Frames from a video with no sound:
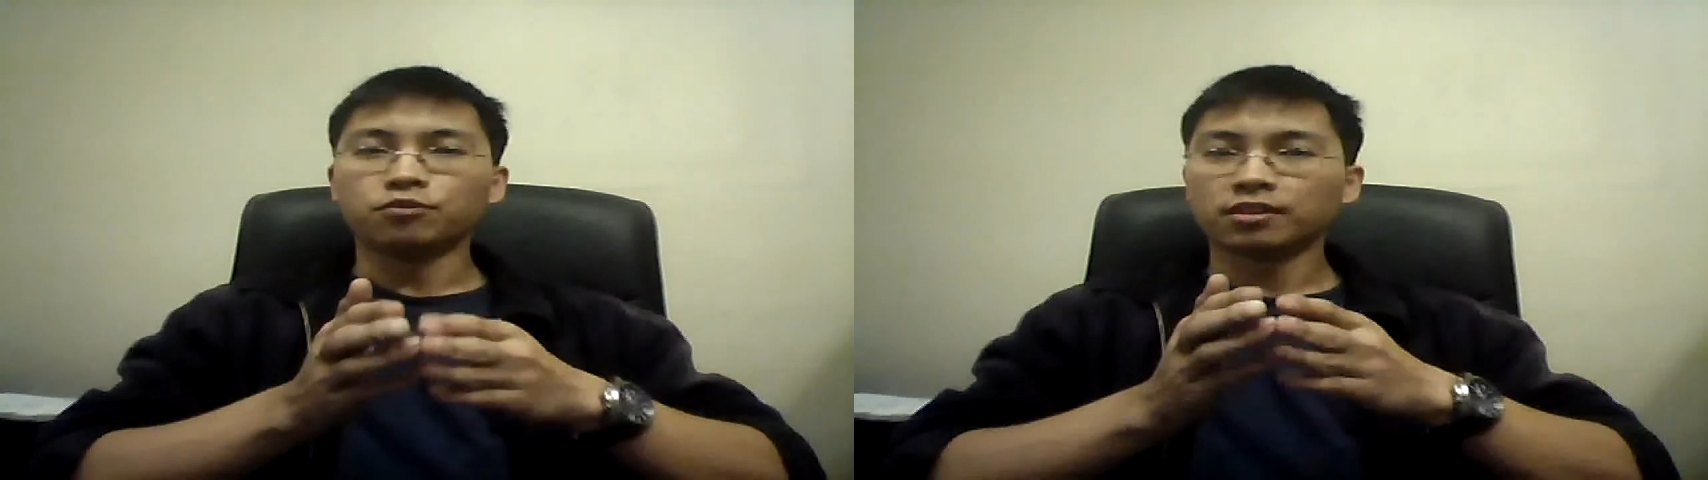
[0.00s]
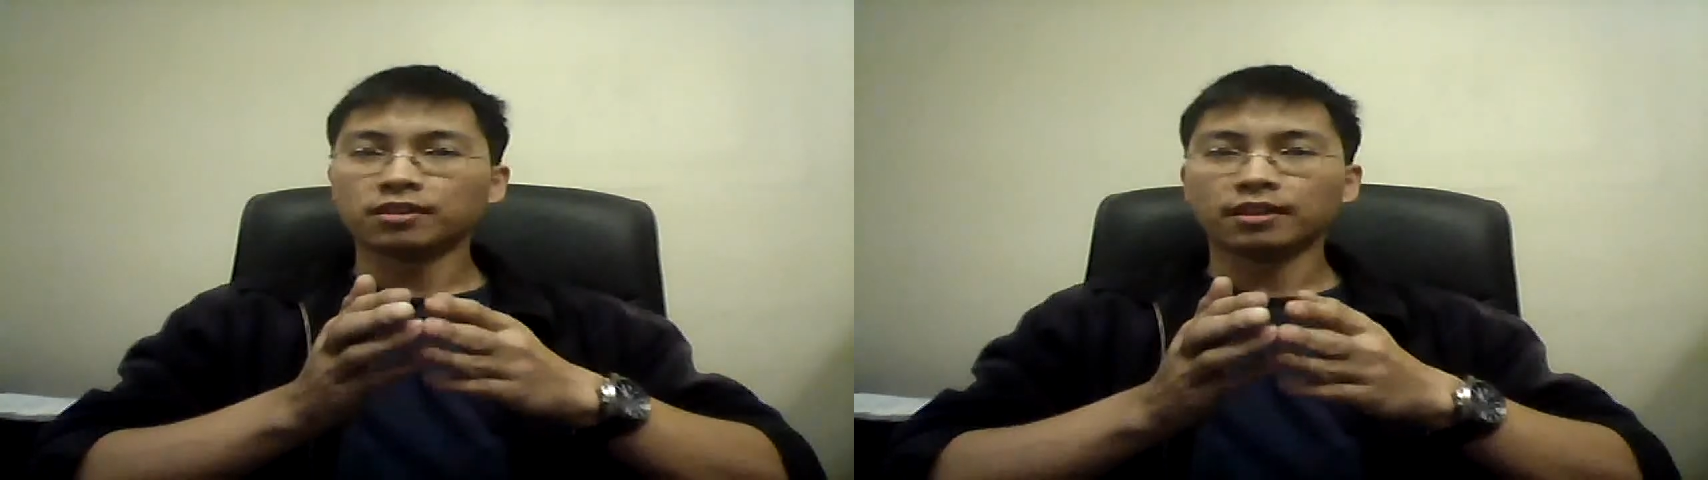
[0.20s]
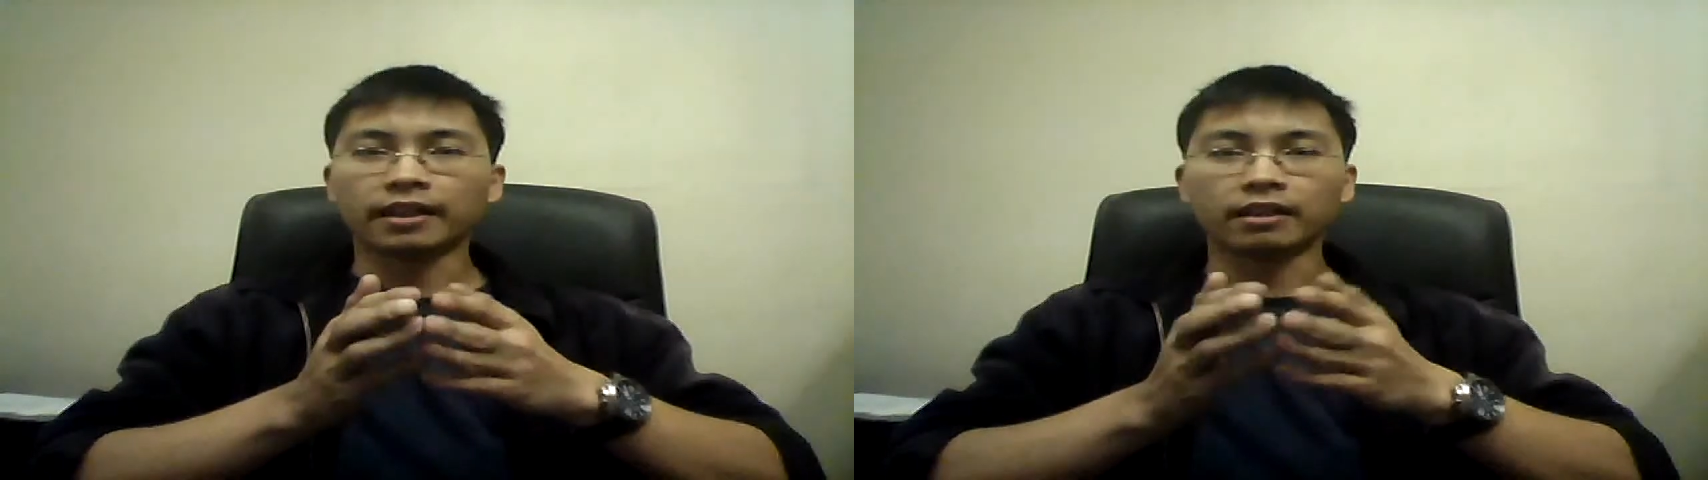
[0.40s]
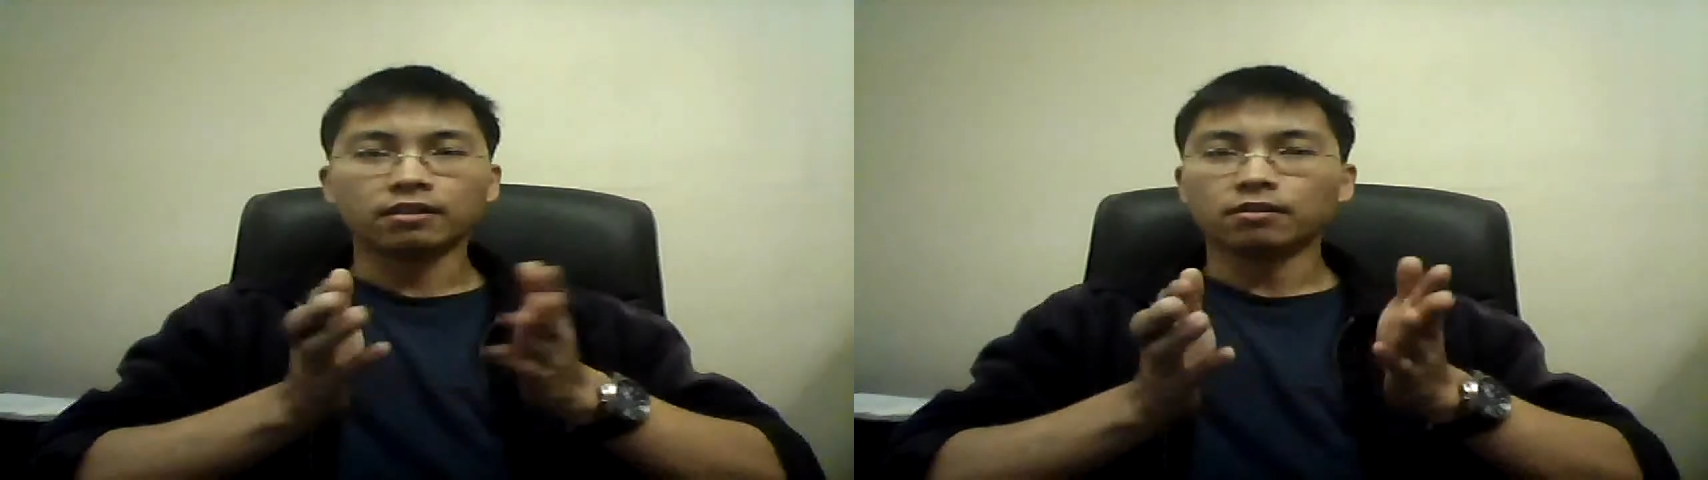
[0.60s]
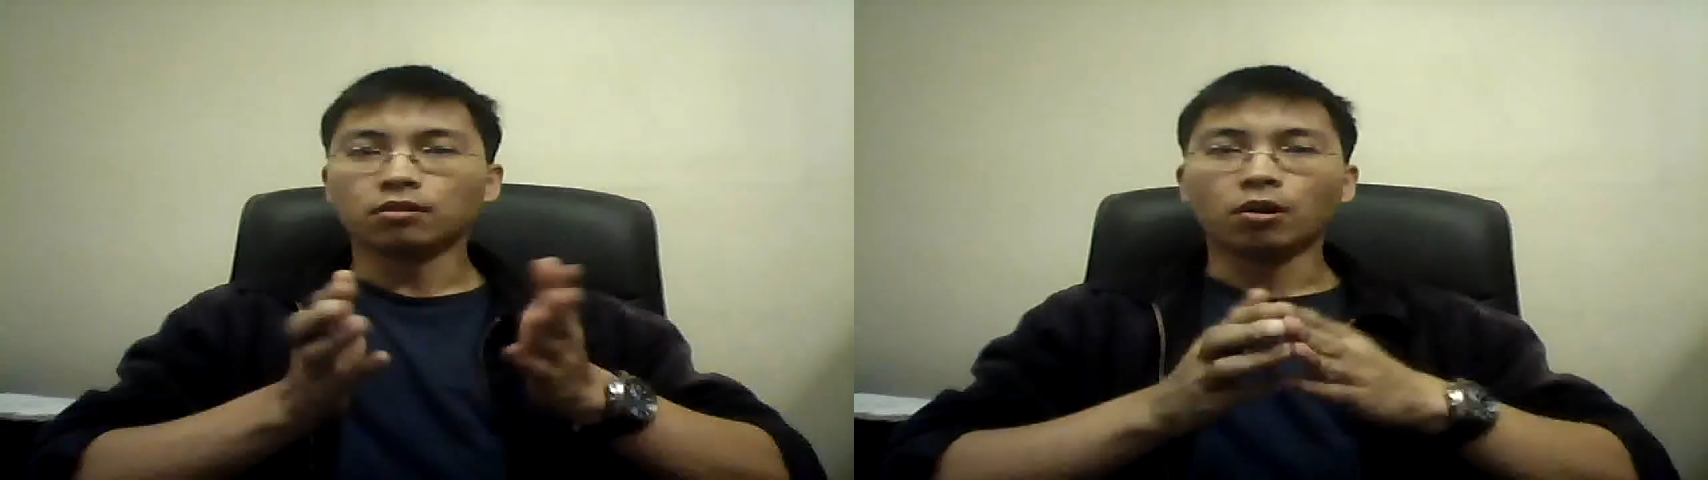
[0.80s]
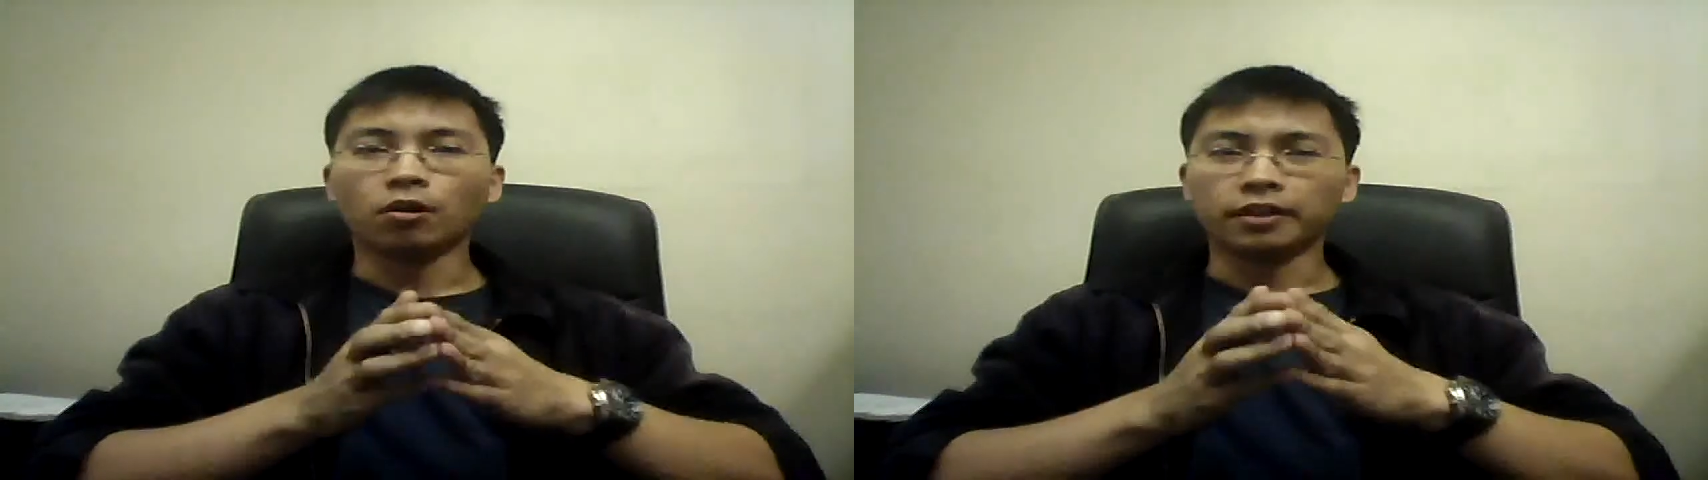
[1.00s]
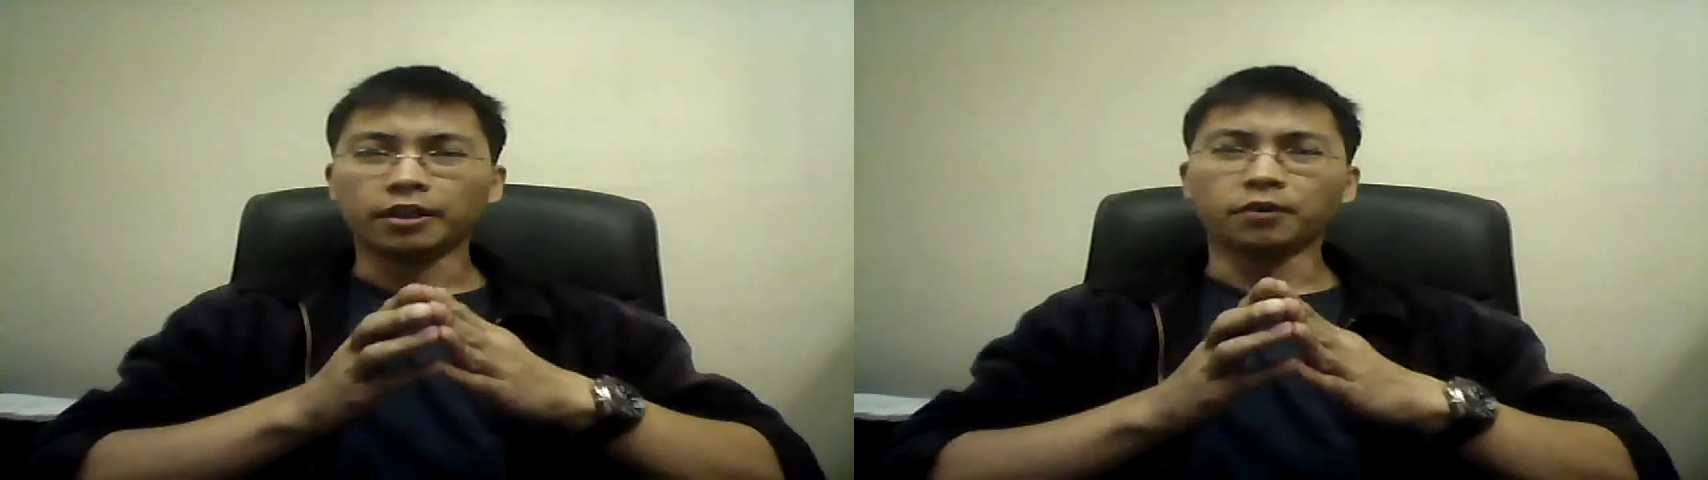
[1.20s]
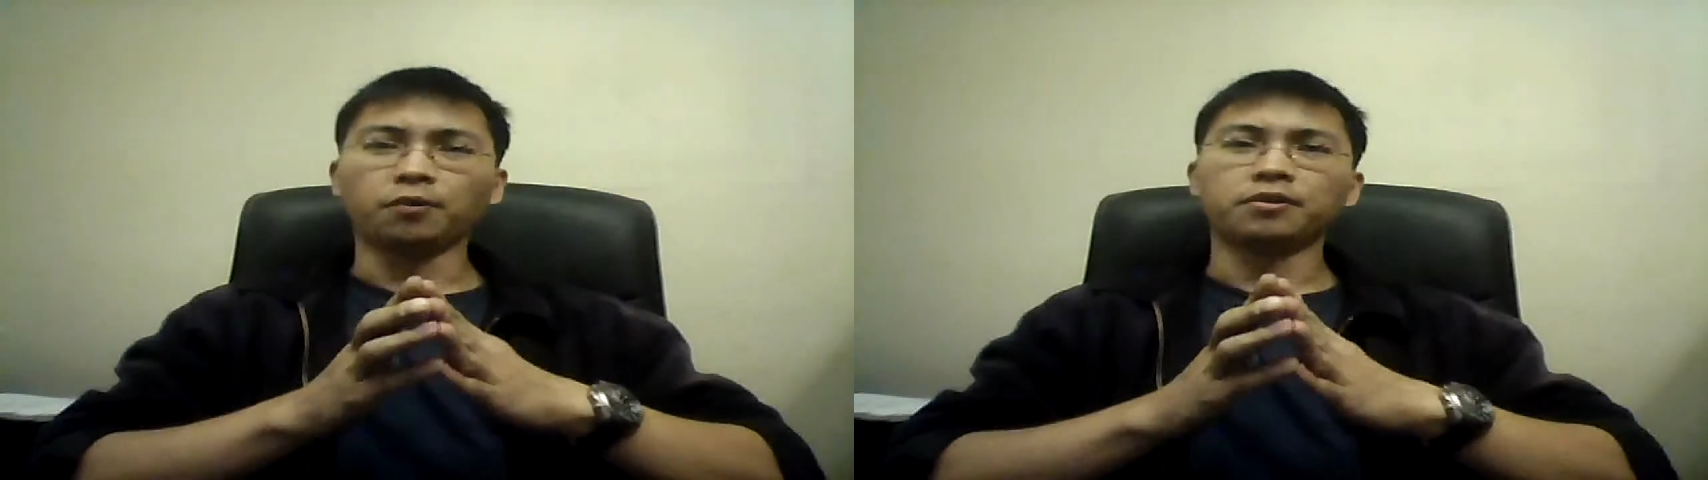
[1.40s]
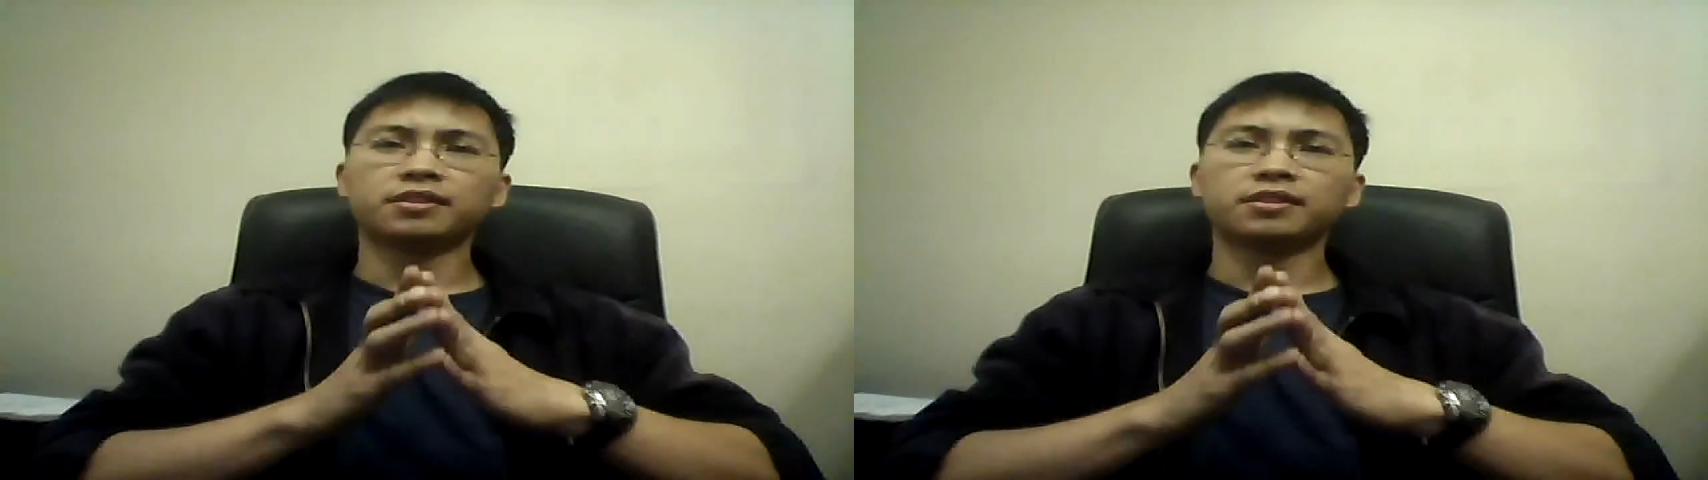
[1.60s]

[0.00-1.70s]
just like all the others.